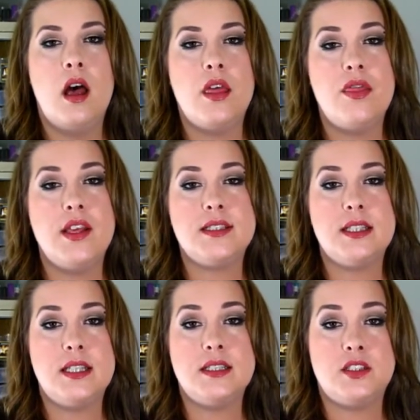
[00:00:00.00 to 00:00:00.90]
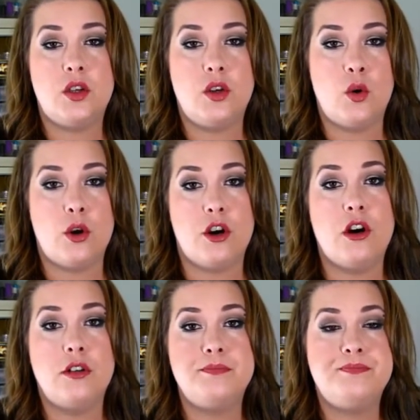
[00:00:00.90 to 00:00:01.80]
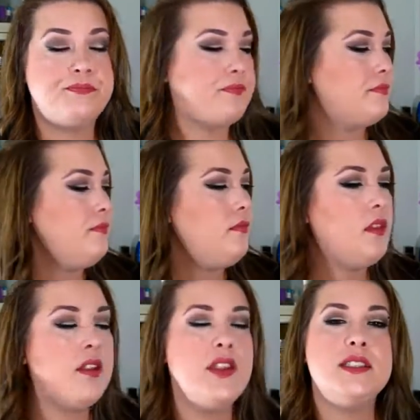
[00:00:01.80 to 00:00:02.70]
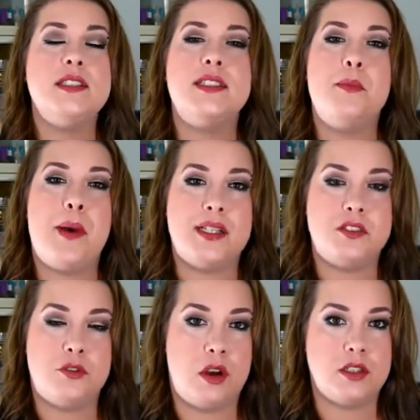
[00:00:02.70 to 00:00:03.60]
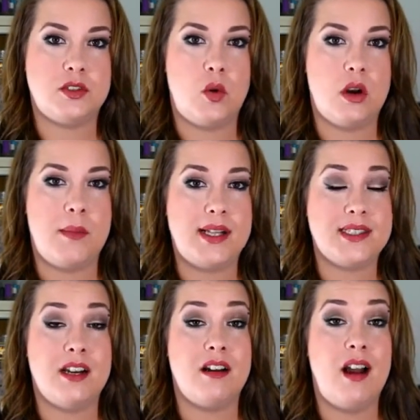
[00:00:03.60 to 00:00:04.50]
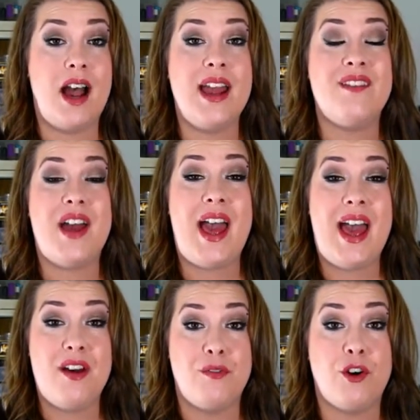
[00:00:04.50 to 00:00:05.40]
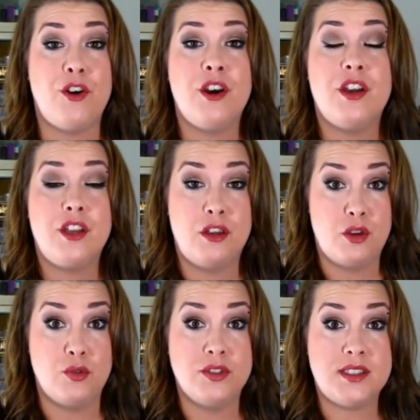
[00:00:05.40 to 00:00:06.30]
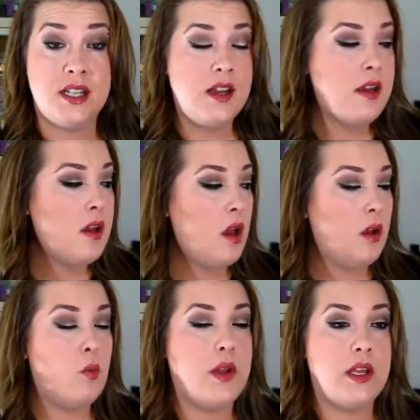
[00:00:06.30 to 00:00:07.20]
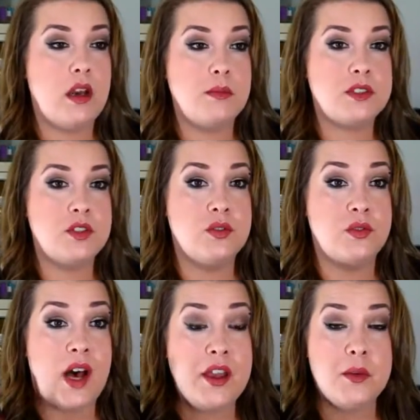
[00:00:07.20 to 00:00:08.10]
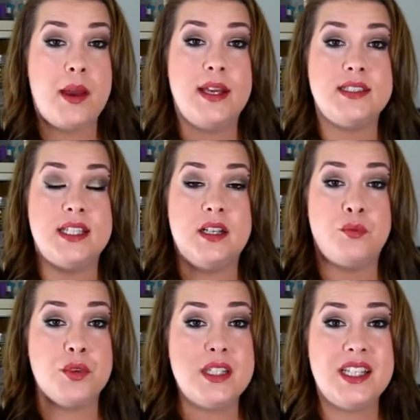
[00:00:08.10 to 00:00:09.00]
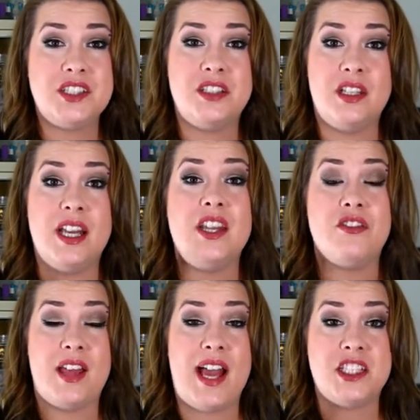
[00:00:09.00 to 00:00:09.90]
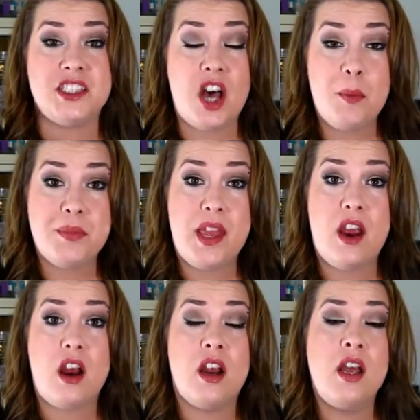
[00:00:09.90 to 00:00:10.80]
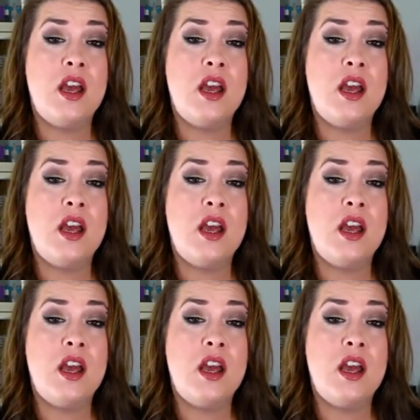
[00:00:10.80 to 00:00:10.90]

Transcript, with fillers: this is your girl. This is the best drugstore mascara I have ever used. When it comes to volumizing and really getting, getting your lashes up there,